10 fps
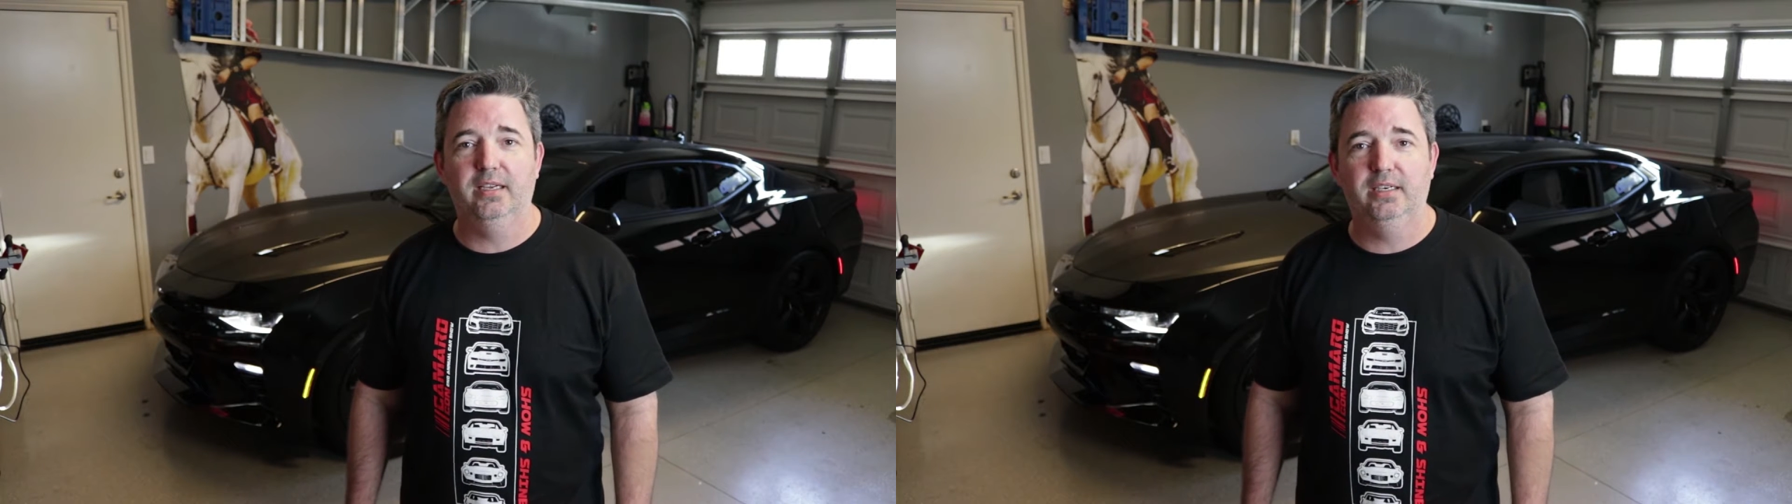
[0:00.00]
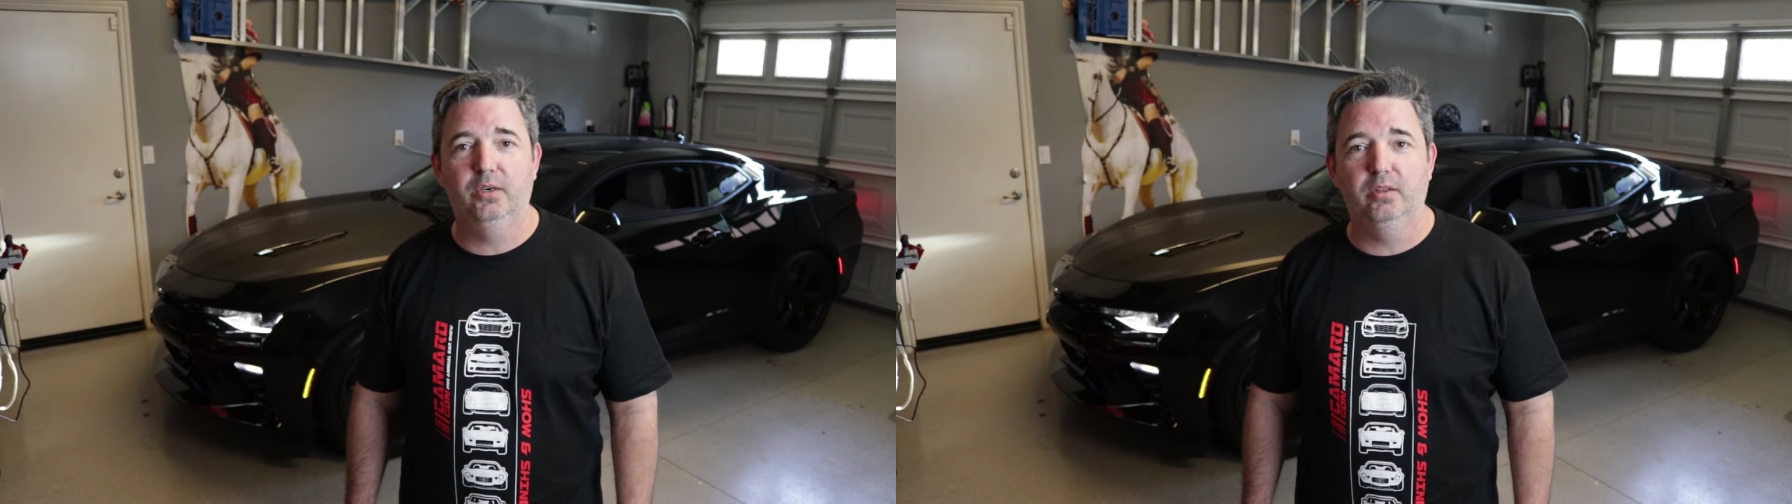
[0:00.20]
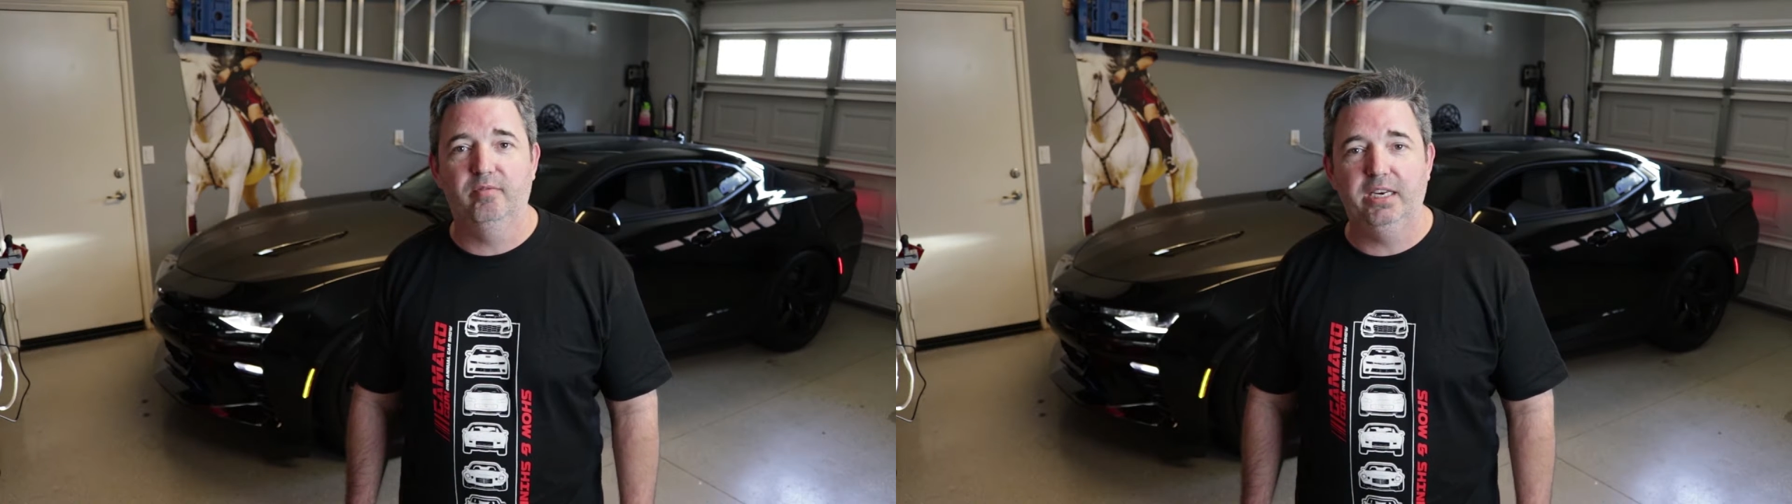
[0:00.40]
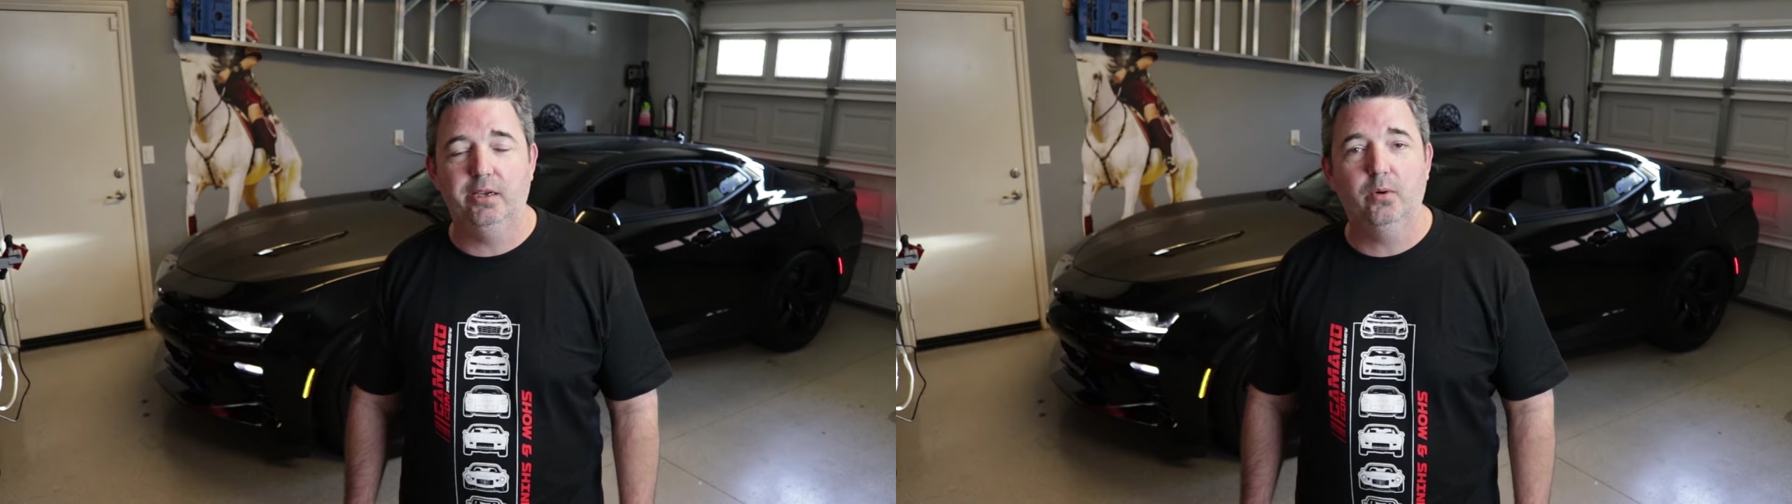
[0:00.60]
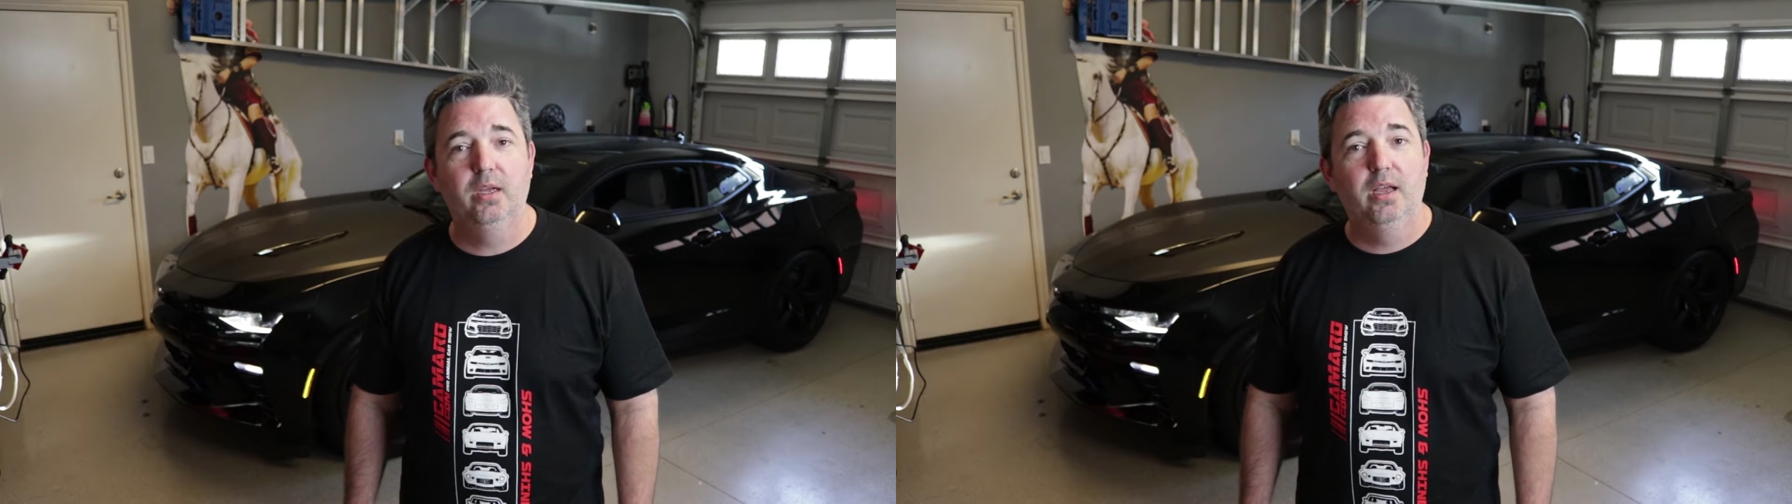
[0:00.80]
here in the
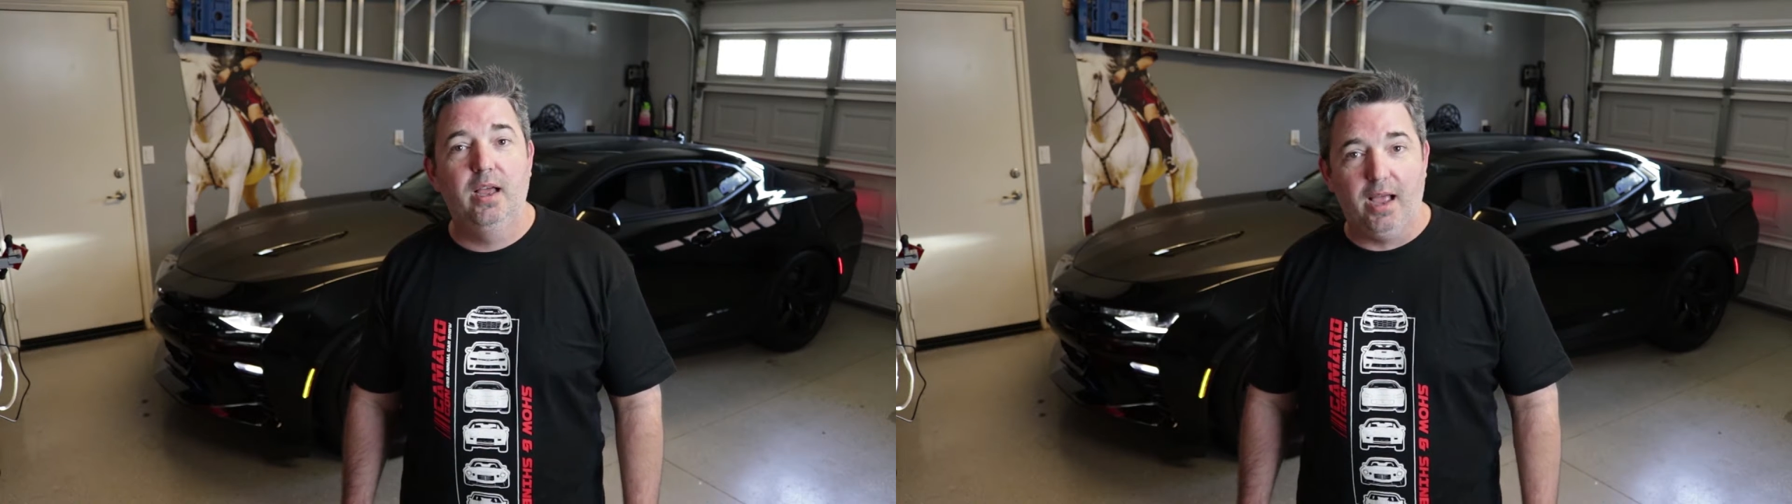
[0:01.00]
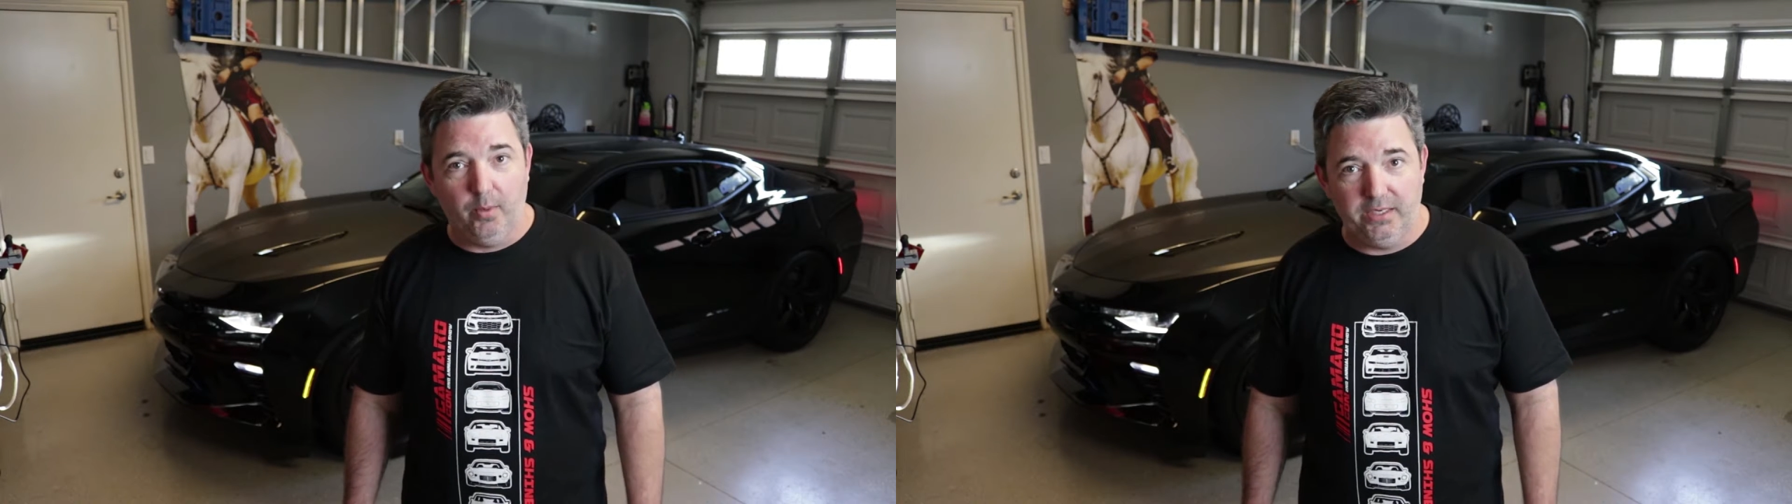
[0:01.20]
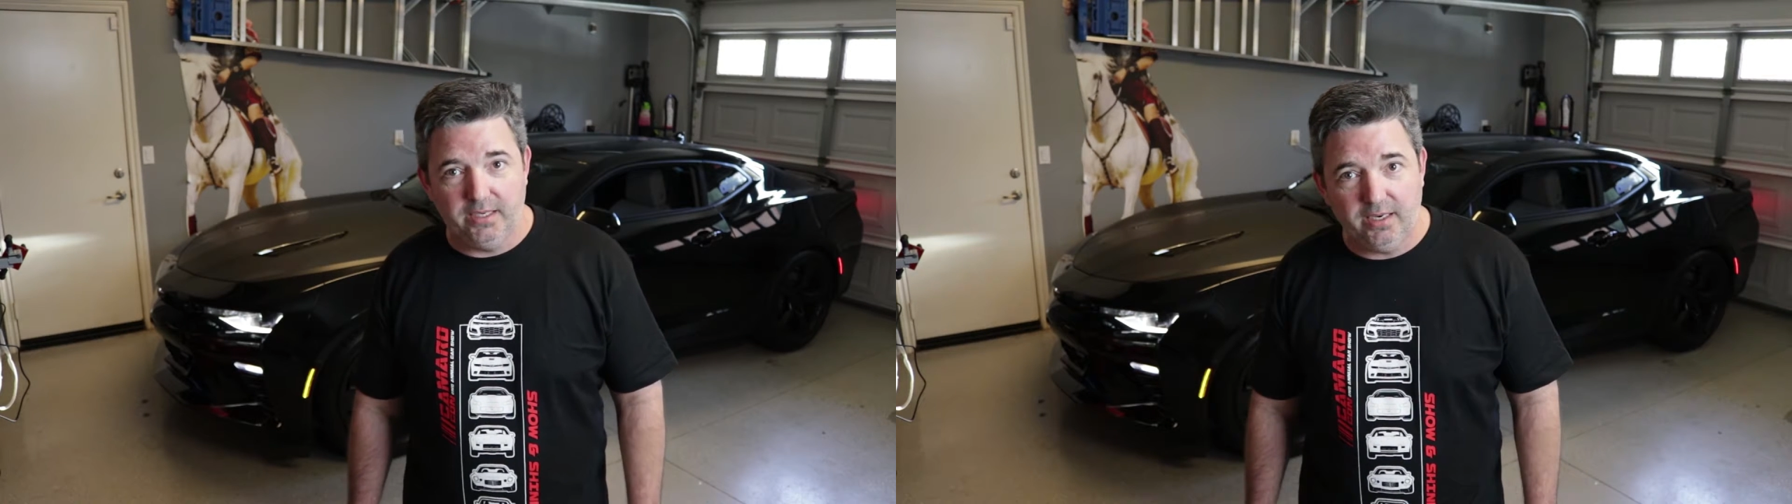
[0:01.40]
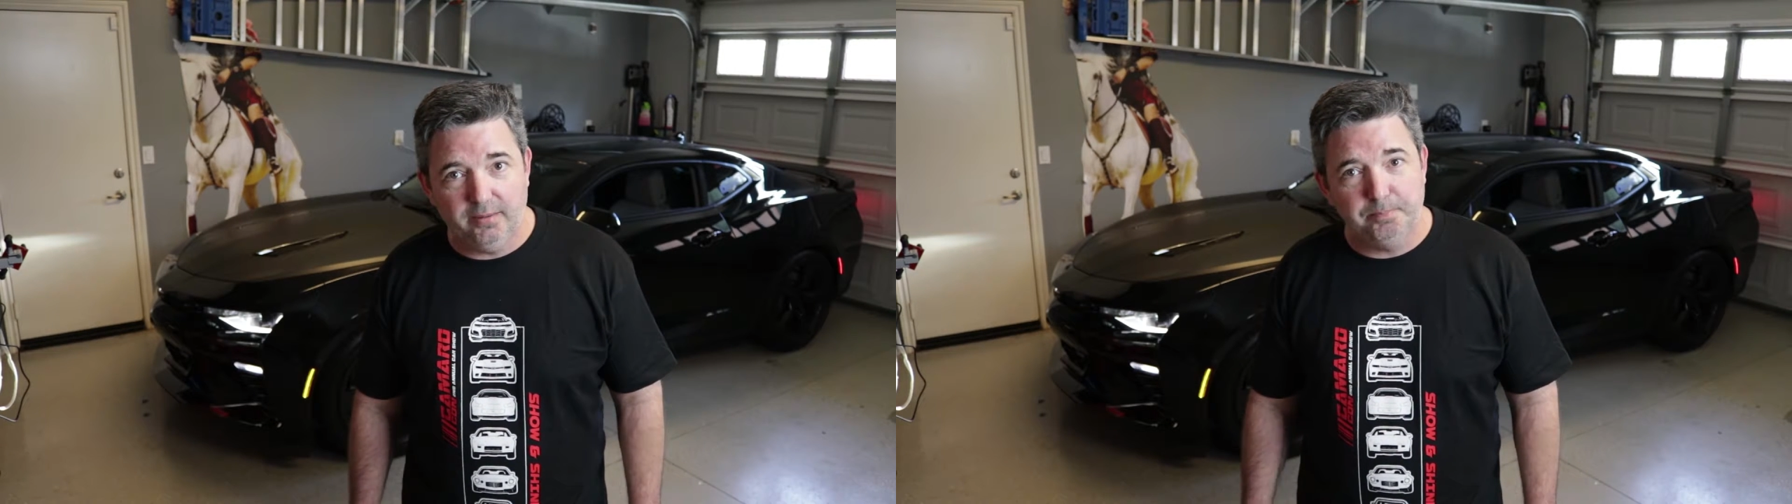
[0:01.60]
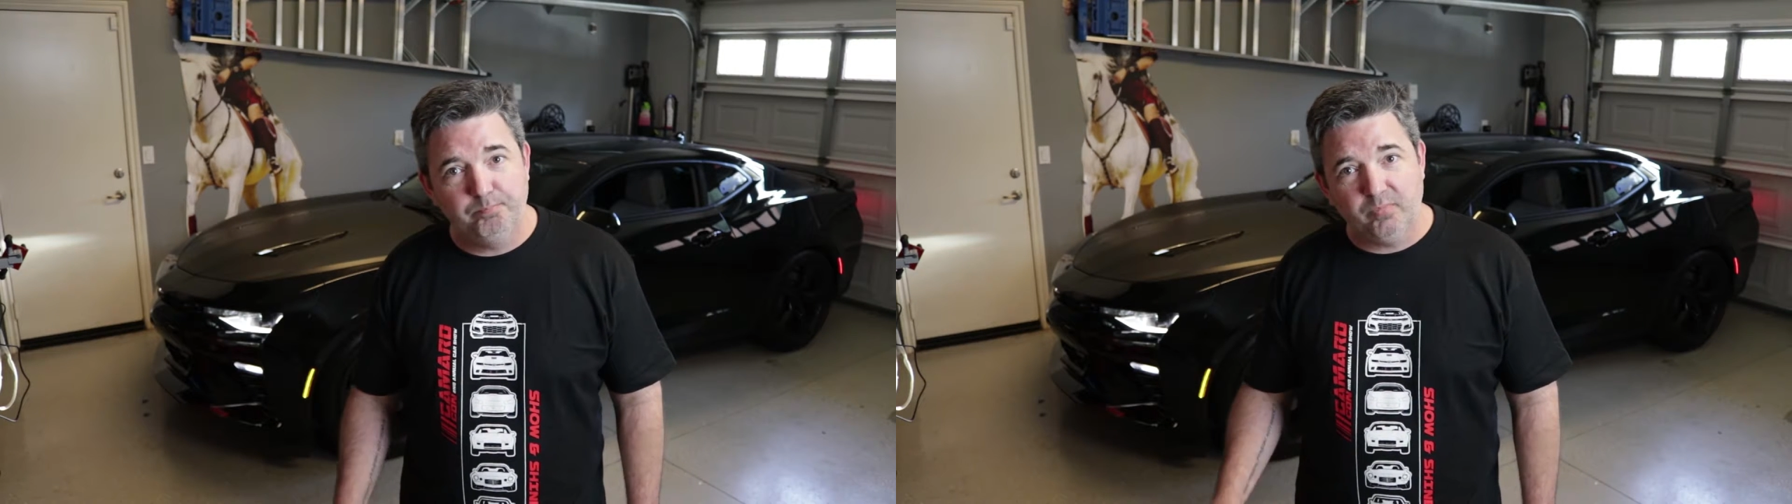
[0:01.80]
video how he did it.